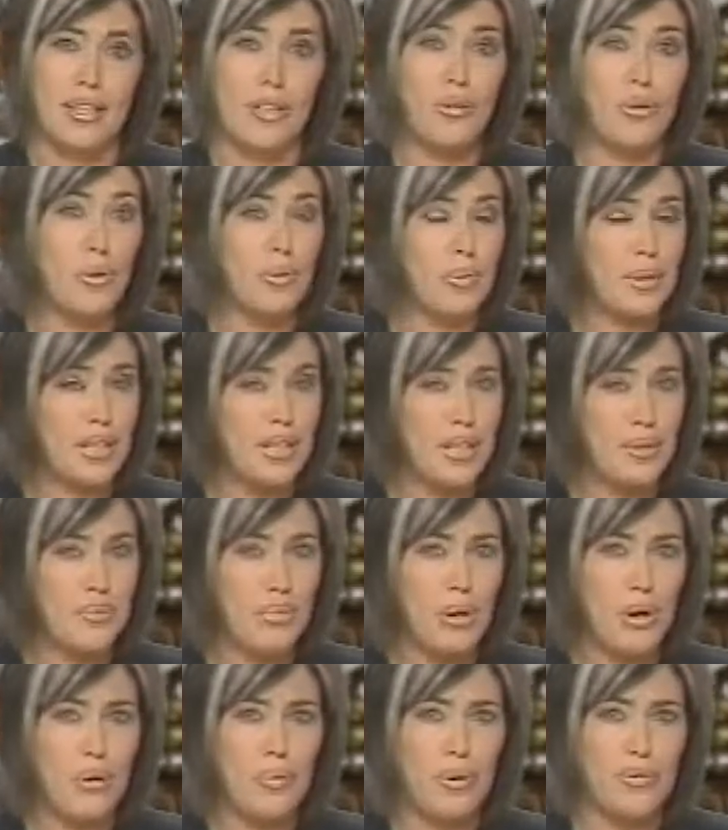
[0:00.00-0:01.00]
Normally, the
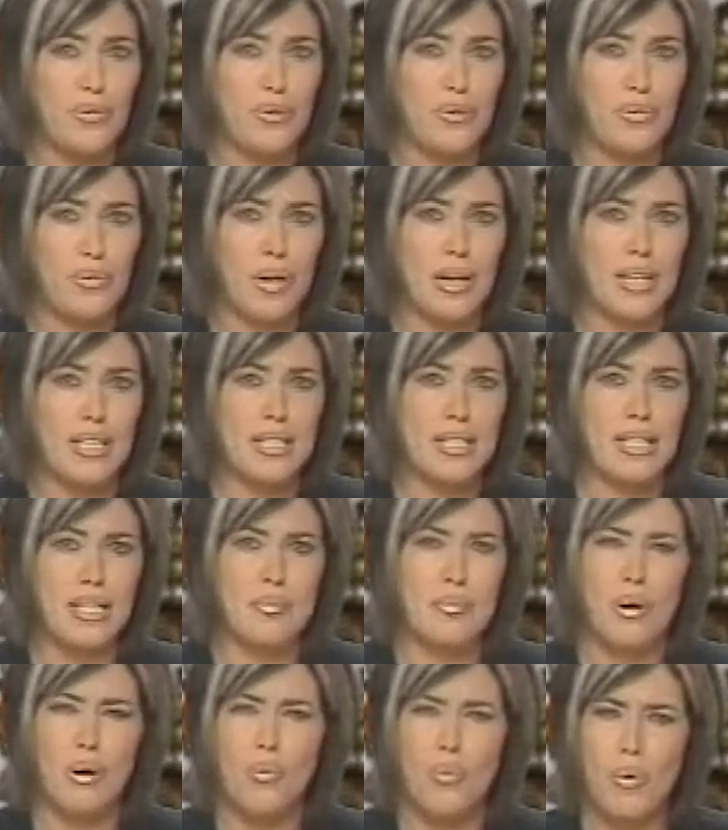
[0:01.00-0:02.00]
Bow River runs at
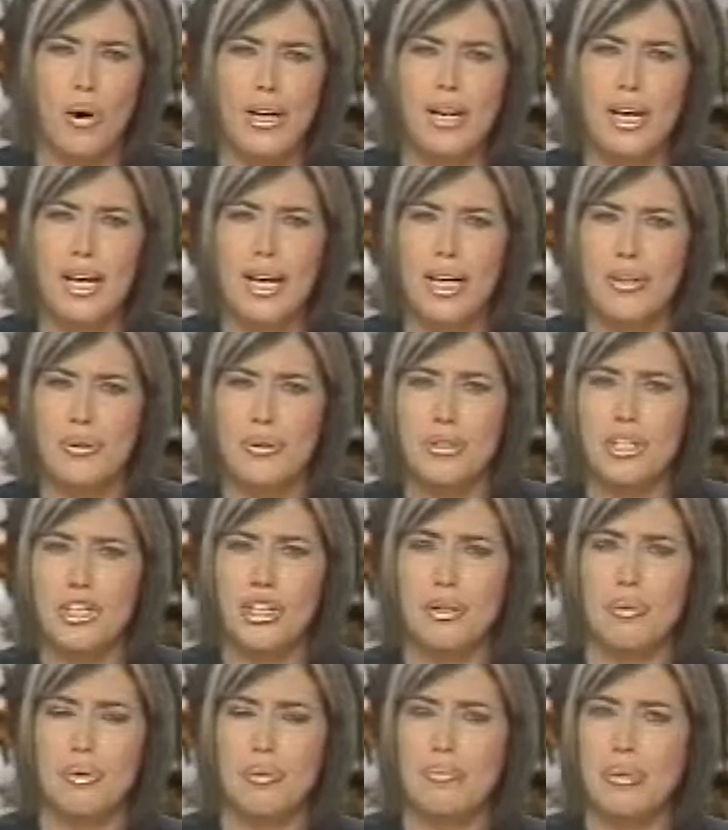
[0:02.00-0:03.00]
about 100
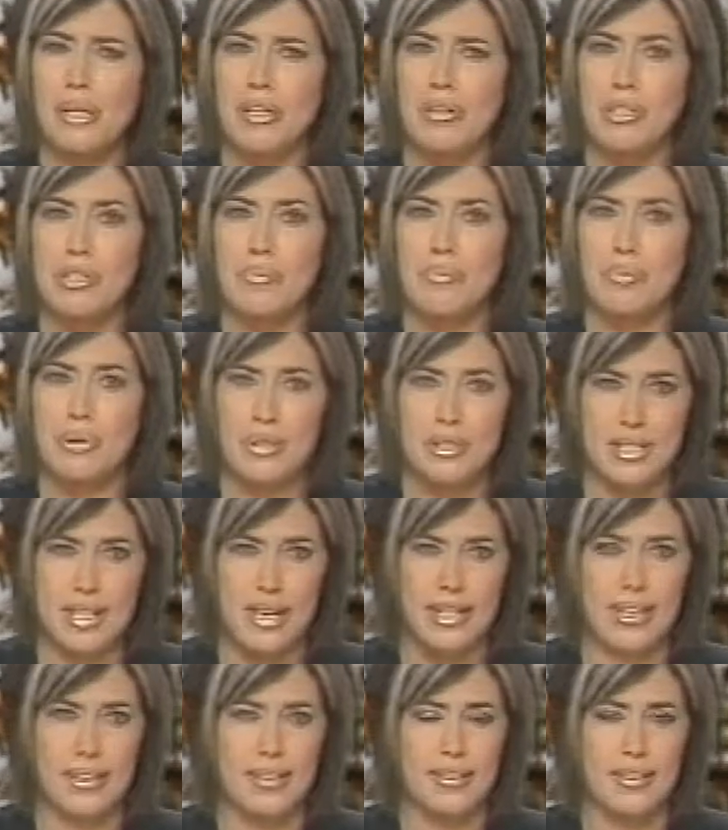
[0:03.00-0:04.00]
cubic meters per
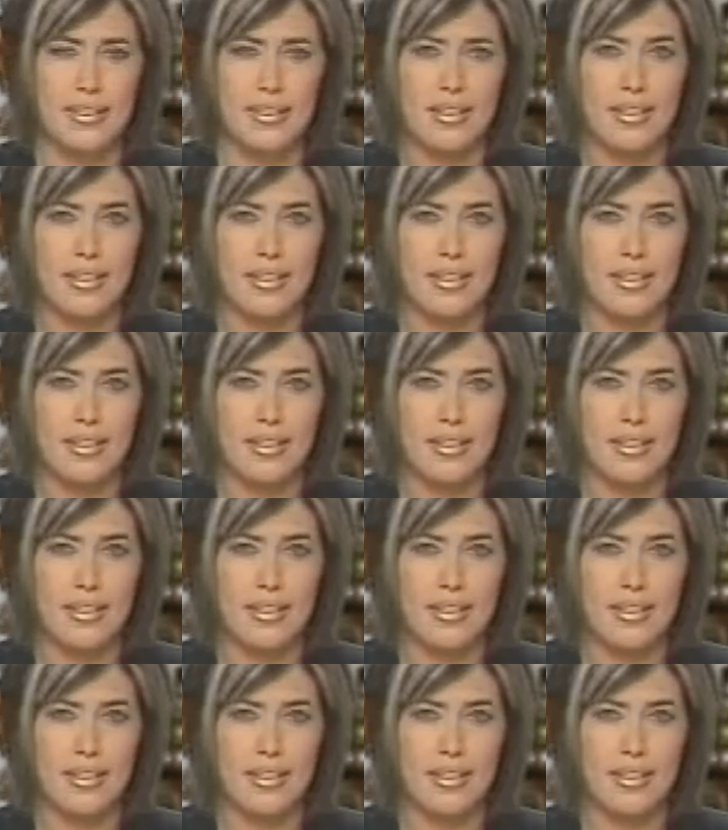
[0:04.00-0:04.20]
second.